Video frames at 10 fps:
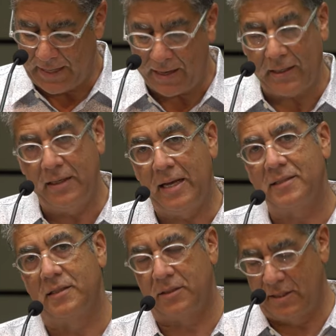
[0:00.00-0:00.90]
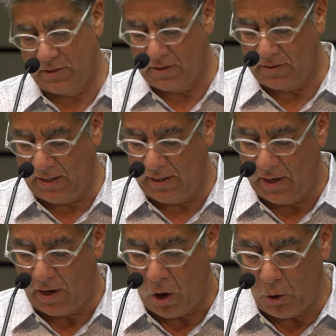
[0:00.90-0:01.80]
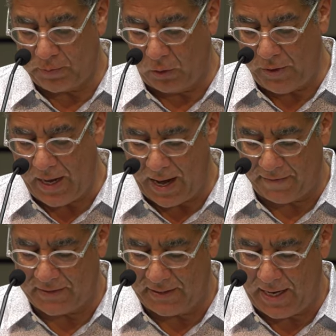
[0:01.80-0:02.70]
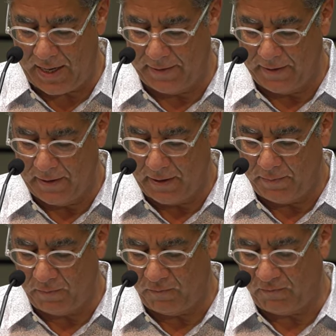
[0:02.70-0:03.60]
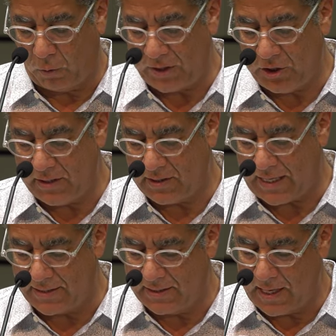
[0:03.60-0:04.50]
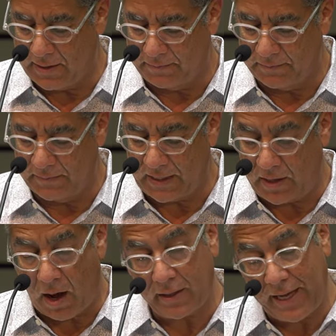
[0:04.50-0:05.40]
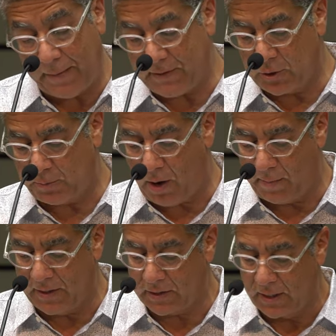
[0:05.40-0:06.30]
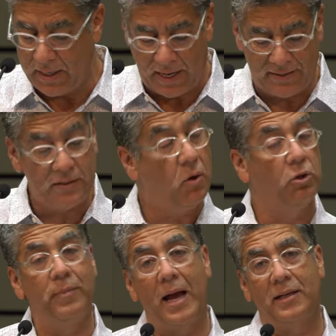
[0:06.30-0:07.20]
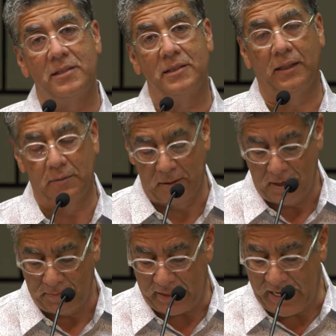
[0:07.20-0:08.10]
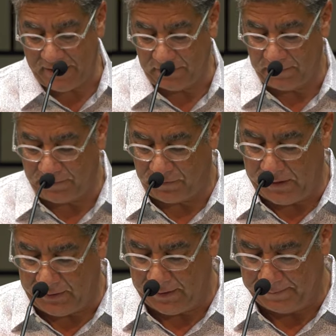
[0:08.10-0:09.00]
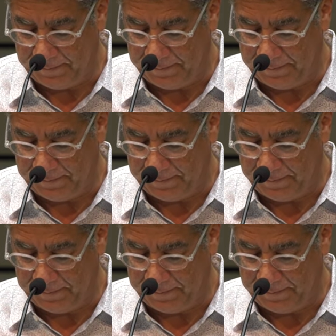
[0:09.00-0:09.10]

That, in essence, is the hope that we have today for what Jesus has done, that God kept his promise and didn't hold back his son, but gave him freely.